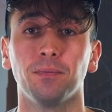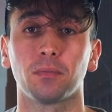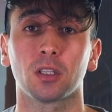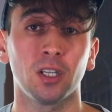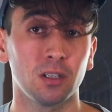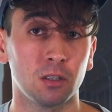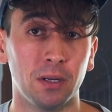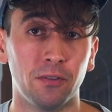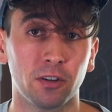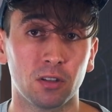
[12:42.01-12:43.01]
shutter speed,
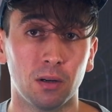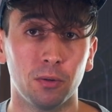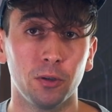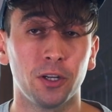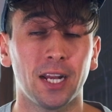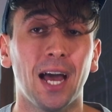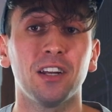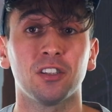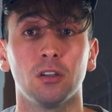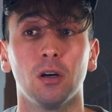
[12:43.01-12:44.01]
for example, you can add a
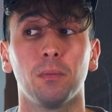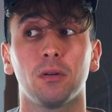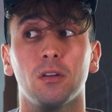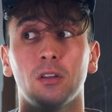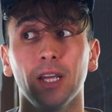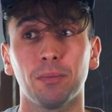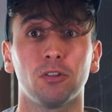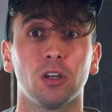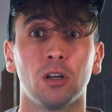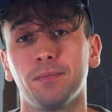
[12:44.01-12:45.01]
stop to the
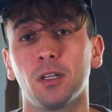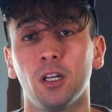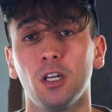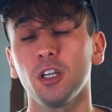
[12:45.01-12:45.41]
aperture. Look at